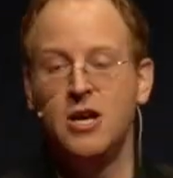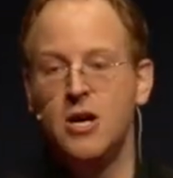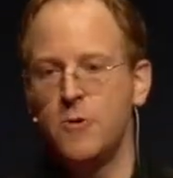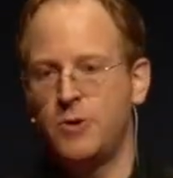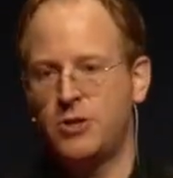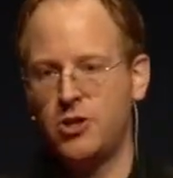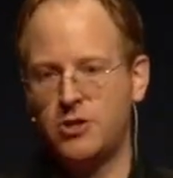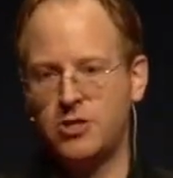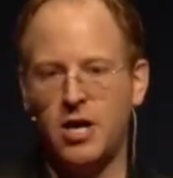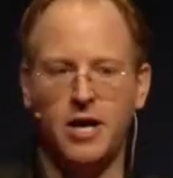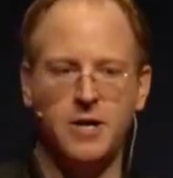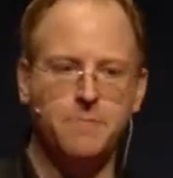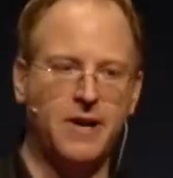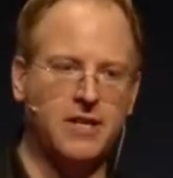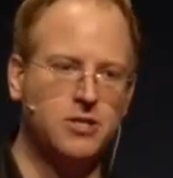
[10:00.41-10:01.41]
which are
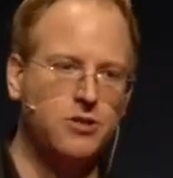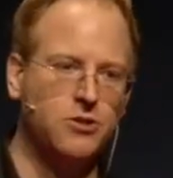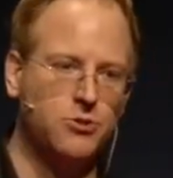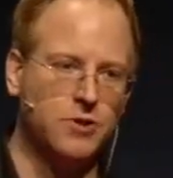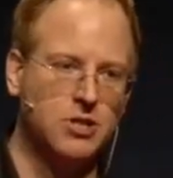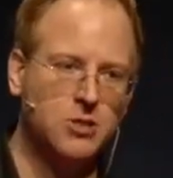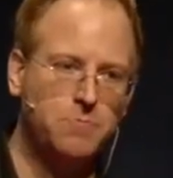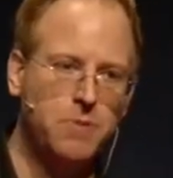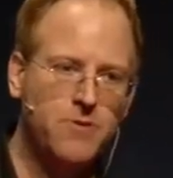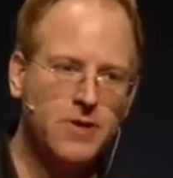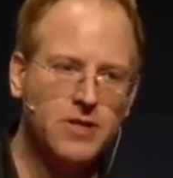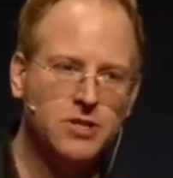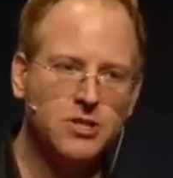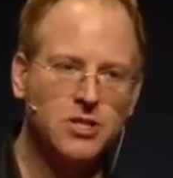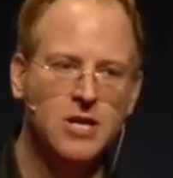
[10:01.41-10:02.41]
tied back to user
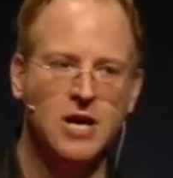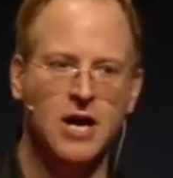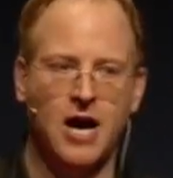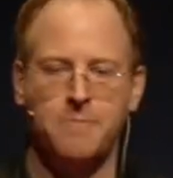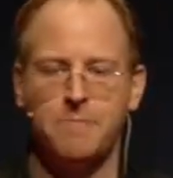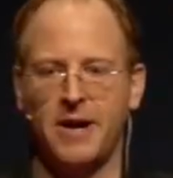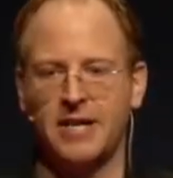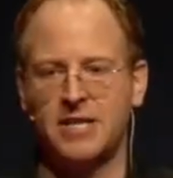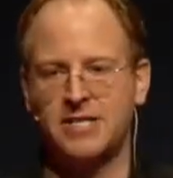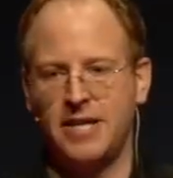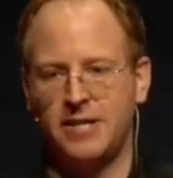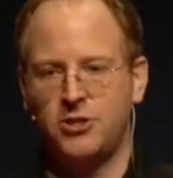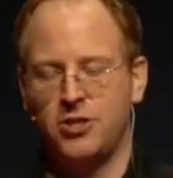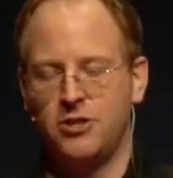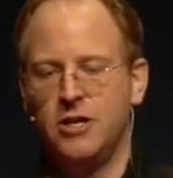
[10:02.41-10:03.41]
experience and, by
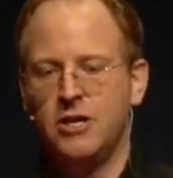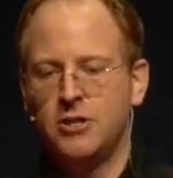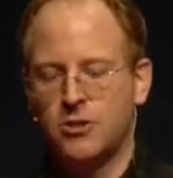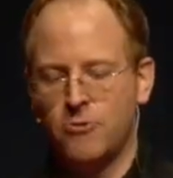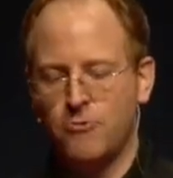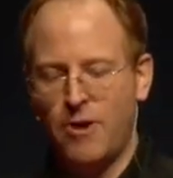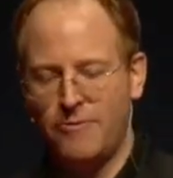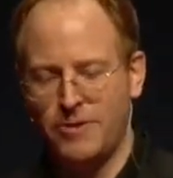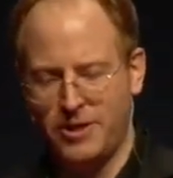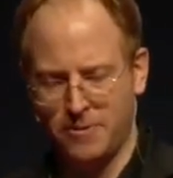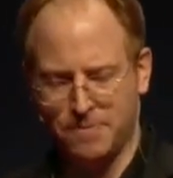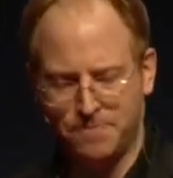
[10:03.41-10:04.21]
extension, to revenue.